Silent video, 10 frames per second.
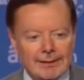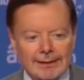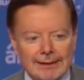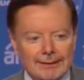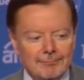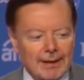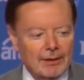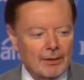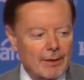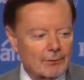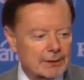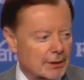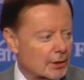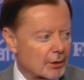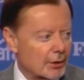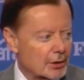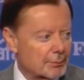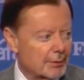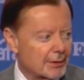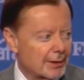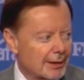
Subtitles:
I know that was an encouragement